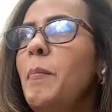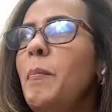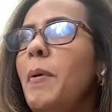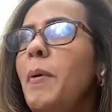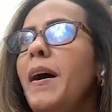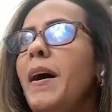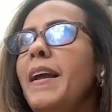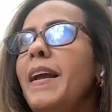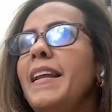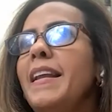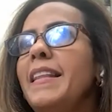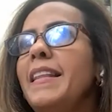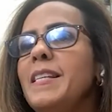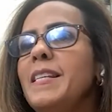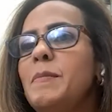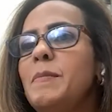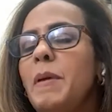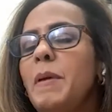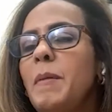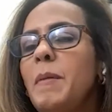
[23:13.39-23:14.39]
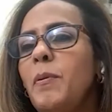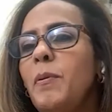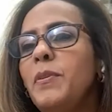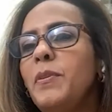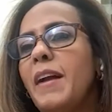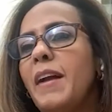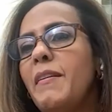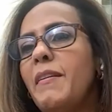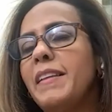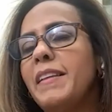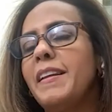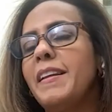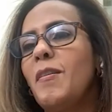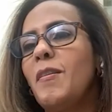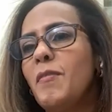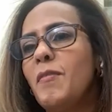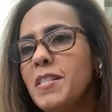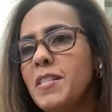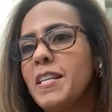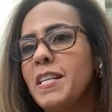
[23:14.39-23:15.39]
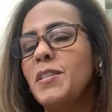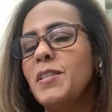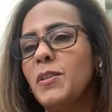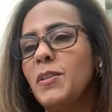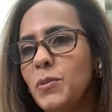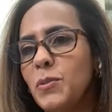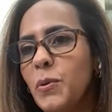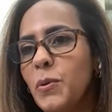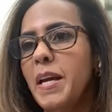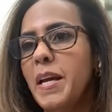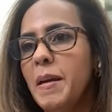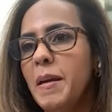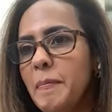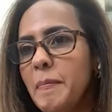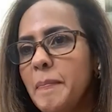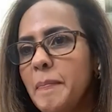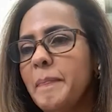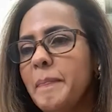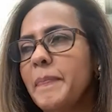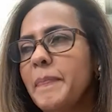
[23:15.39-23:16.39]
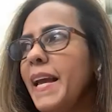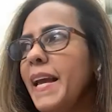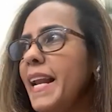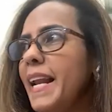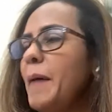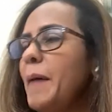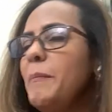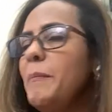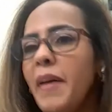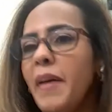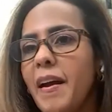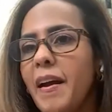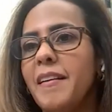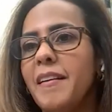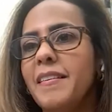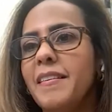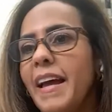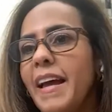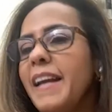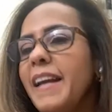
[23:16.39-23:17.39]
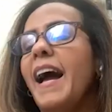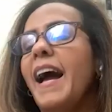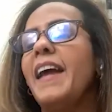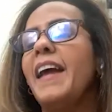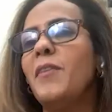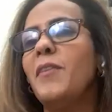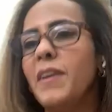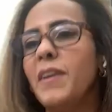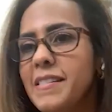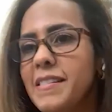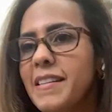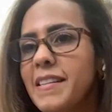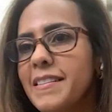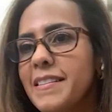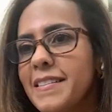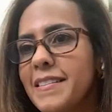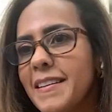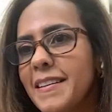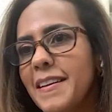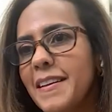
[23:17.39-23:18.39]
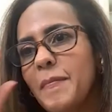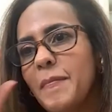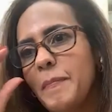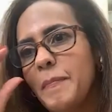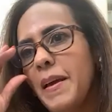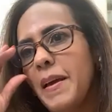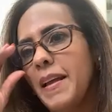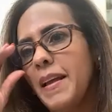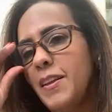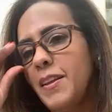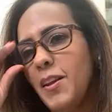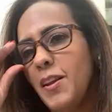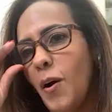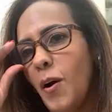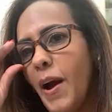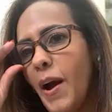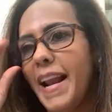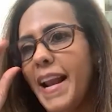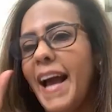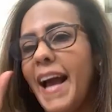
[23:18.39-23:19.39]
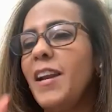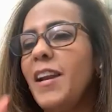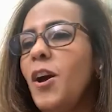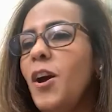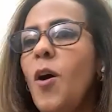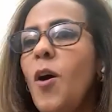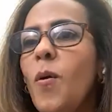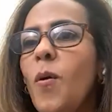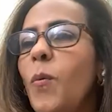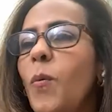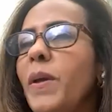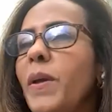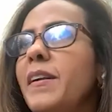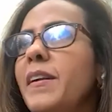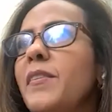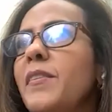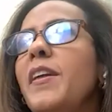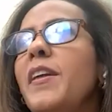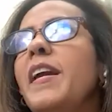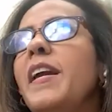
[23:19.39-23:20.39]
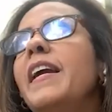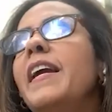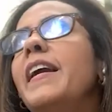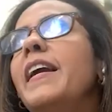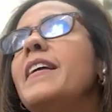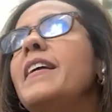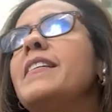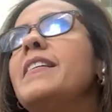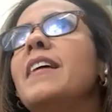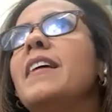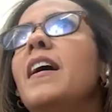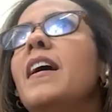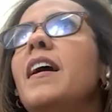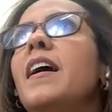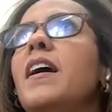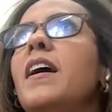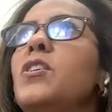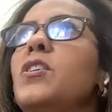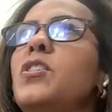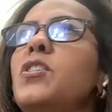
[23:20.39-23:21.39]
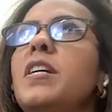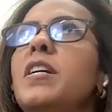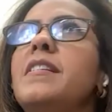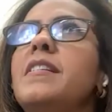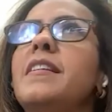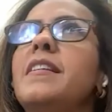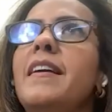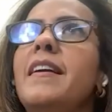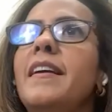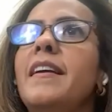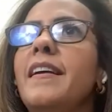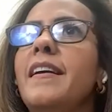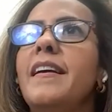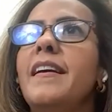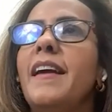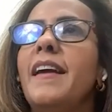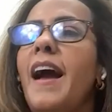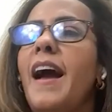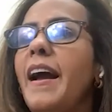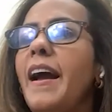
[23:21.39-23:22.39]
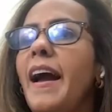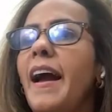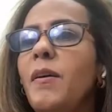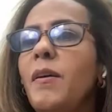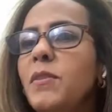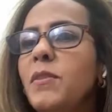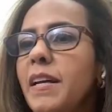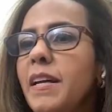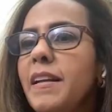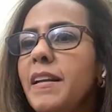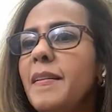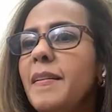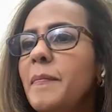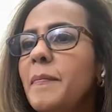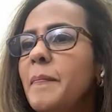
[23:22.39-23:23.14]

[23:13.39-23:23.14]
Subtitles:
But these people direct the conversation to him, and I'm there, like I don't exist. And I know what they're thinking is, she's the accountant,